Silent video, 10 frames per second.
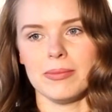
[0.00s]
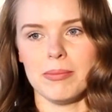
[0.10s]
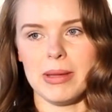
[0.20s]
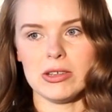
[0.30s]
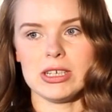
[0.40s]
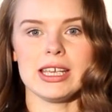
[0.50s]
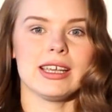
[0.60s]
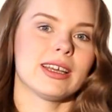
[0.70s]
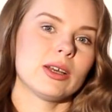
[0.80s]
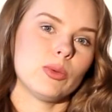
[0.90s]
Melody
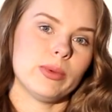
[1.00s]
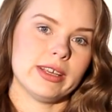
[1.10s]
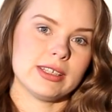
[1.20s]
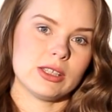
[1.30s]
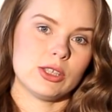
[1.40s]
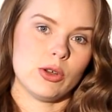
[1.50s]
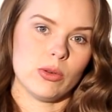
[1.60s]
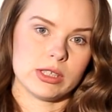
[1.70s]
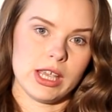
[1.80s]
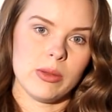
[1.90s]
with
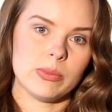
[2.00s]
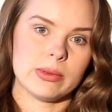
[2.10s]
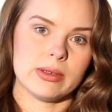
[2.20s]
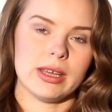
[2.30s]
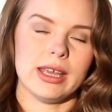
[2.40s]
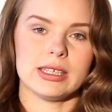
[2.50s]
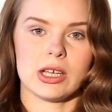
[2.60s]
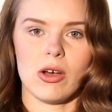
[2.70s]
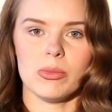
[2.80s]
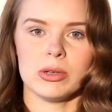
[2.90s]
strokes up and
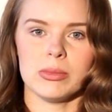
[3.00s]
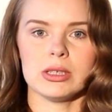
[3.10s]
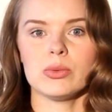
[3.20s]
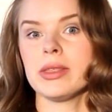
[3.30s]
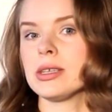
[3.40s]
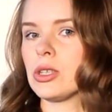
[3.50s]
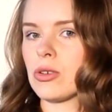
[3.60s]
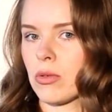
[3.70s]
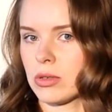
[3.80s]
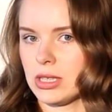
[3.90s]
accompaniment with the
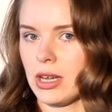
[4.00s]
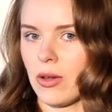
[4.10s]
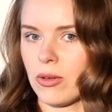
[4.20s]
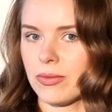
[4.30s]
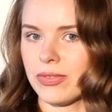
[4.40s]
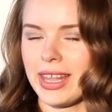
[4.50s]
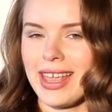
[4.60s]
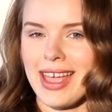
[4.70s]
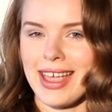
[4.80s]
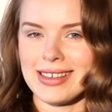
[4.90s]
strokes down.
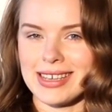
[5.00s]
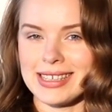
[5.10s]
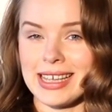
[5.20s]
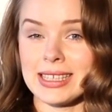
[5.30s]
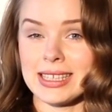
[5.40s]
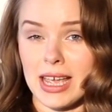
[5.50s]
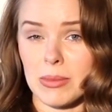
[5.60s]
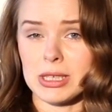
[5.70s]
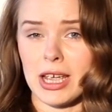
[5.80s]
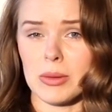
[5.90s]
As I said,
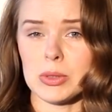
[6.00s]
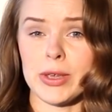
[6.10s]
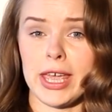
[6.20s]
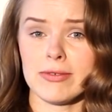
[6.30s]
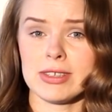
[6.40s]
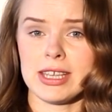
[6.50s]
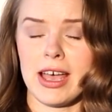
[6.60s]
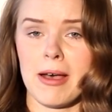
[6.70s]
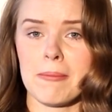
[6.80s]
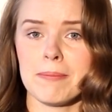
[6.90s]
sometimes we have
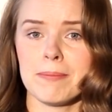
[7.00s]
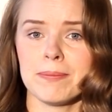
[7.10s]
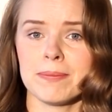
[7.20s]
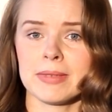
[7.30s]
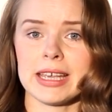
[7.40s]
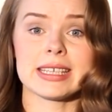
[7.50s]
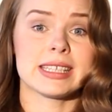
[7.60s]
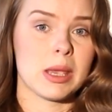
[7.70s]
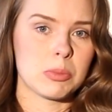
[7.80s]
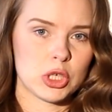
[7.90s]
some
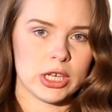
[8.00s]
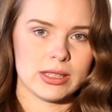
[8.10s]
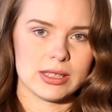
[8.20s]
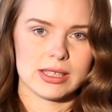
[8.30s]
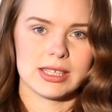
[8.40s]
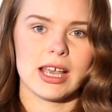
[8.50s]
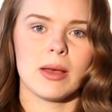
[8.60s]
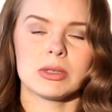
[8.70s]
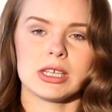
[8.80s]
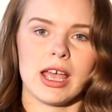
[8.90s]
exceptions.
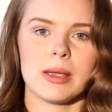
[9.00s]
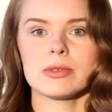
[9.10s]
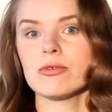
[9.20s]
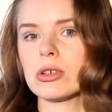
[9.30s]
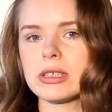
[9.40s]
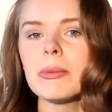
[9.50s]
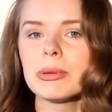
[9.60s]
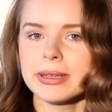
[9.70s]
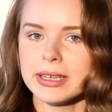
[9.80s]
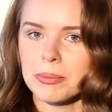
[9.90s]
Sometimes, for
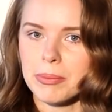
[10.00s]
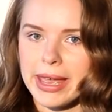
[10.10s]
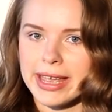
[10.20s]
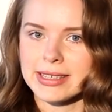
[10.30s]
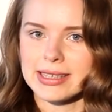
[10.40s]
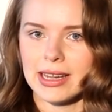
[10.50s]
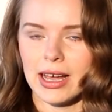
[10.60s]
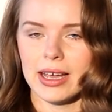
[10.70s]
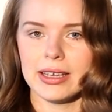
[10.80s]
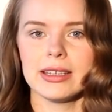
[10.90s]
example, in a bass
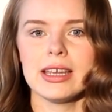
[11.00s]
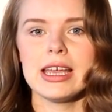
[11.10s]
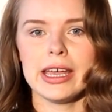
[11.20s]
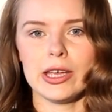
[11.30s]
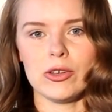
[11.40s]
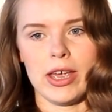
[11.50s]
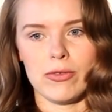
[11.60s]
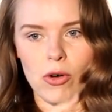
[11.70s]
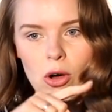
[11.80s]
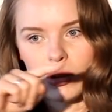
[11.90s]
line, you
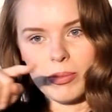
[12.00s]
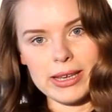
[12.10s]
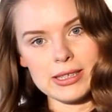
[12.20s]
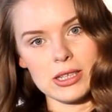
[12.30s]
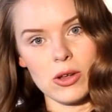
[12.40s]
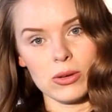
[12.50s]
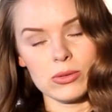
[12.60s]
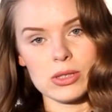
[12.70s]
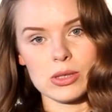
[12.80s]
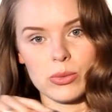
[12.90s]
have all bass
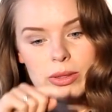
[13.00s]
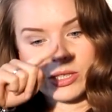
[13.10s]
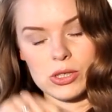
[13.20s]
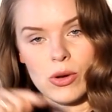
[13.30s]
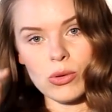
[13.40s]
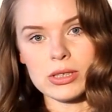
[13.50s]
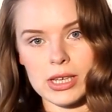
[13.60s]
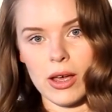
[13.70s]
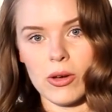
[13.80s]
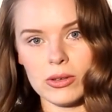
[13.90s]
notes with a stroke
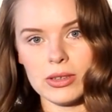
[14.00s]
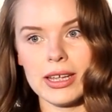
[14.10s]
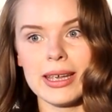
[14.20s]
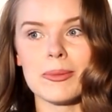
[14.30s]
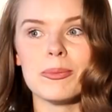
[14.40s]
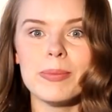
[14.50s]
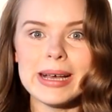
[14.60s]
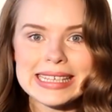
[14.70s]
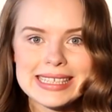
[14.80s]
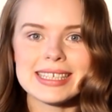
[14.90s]
down,
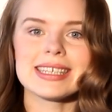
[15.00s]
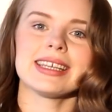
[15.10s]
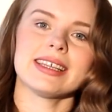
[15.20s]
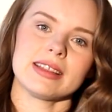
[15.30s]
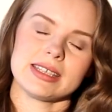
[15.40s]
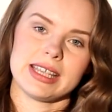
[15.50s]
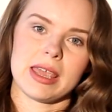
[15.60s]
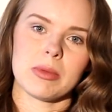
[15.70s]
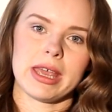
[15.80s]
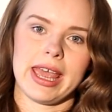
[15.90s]
but in the
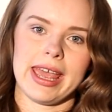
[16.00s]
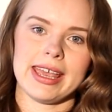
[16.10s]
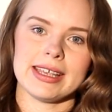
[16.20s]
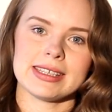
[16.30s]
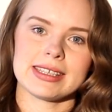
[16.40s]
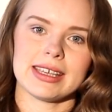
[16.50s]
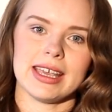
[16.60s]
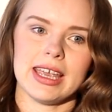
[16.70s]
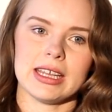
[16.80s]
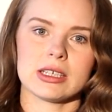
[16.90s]
same case,
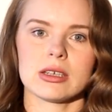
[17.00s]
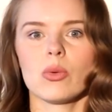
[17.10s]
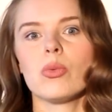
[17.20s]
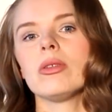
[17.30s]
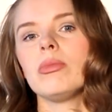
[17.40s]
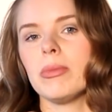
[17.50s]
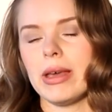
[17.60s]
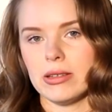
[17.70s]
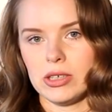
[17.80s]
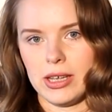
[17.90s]
it will be
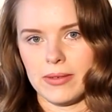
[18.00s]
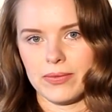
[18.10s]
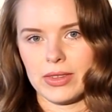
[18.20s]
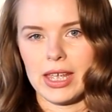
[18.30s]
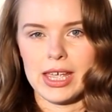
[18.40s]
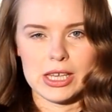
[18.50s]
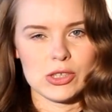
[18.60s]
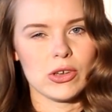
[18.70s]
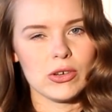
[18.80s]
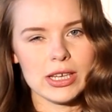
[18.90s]
melody.
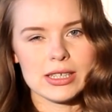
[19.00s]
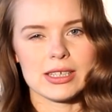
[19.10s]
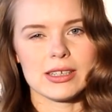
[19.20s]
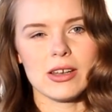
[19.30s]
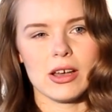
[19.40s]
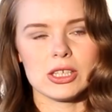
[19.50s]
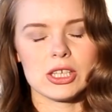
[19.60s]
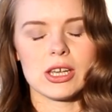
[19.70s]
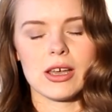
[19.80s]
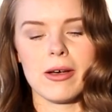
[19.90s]
So you need not